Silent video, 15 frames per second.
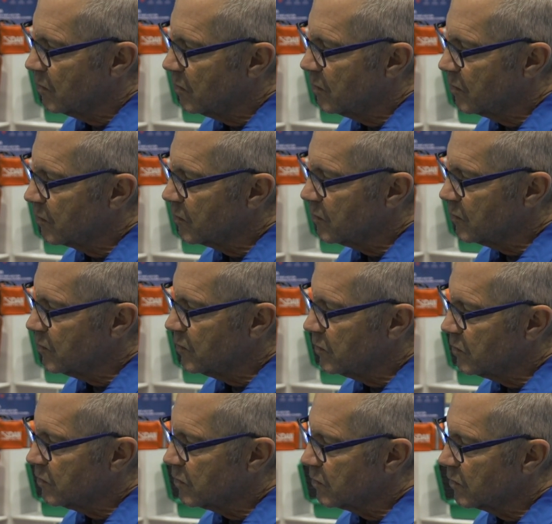
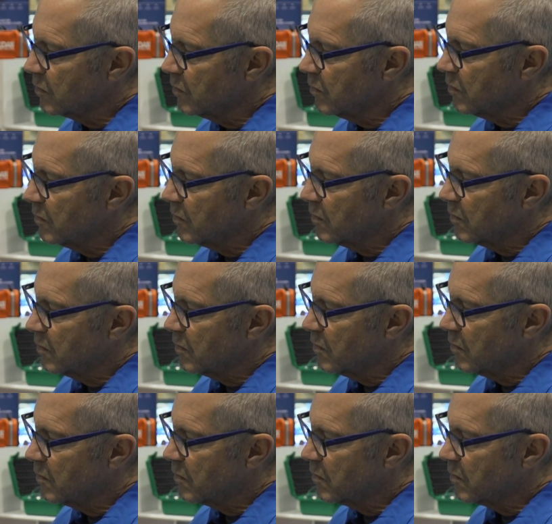This person isn't speaking.